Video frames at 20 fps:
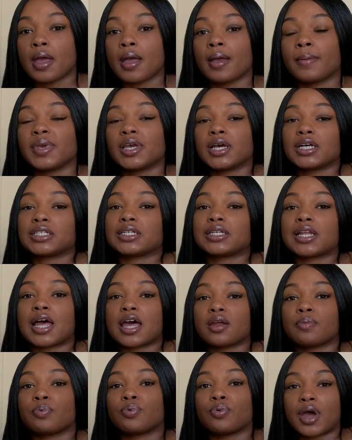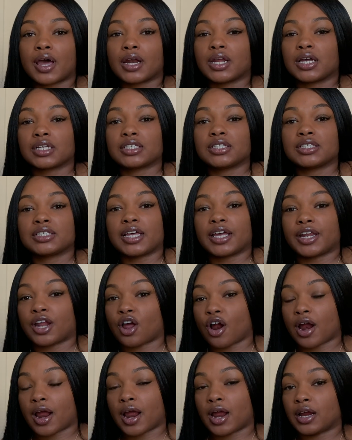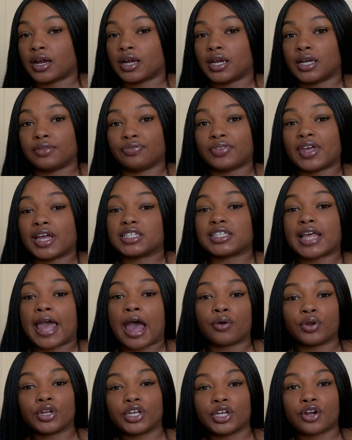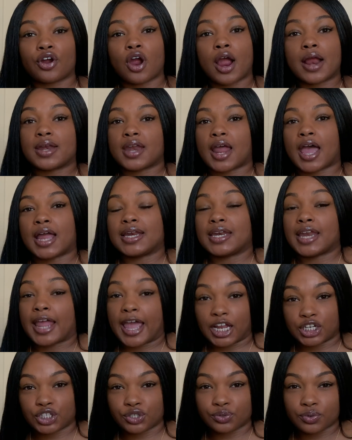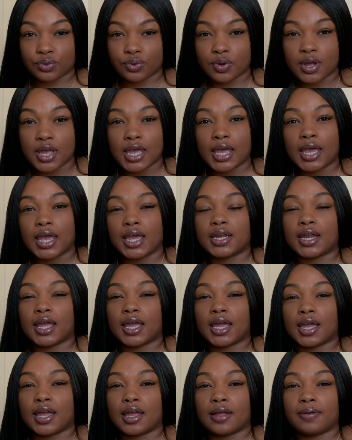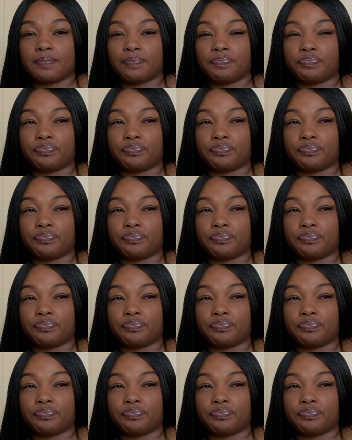because a lot of products that's out here are not natural, and they